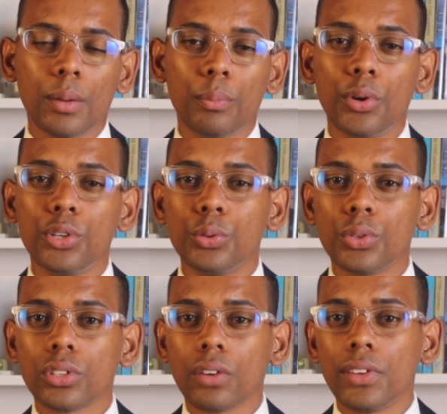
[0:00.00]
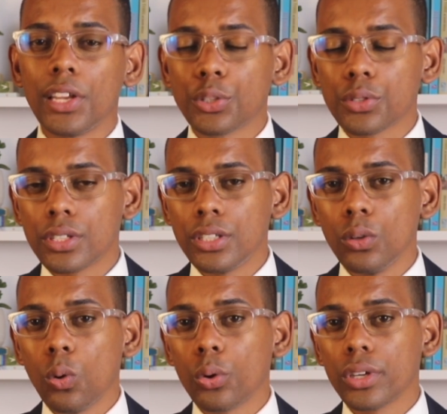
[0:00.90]
per unit of electricity
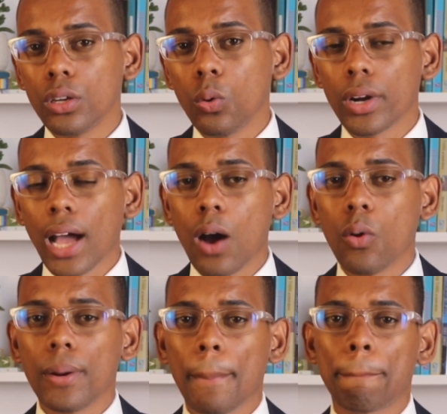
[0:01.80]
or kilowatt hour.